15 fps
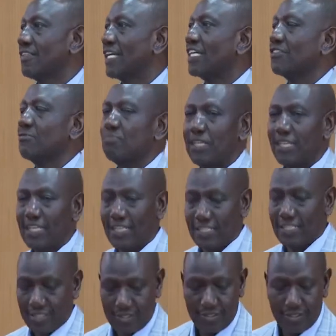
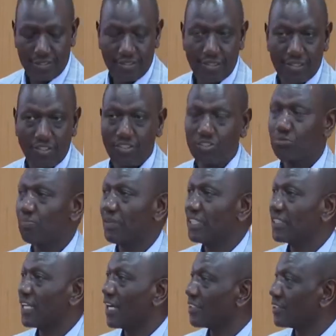taxpayers, not to pay
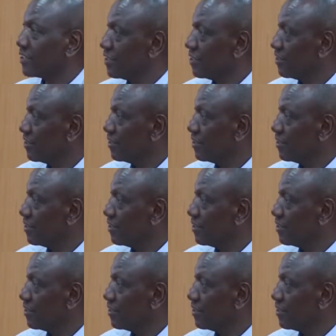tax,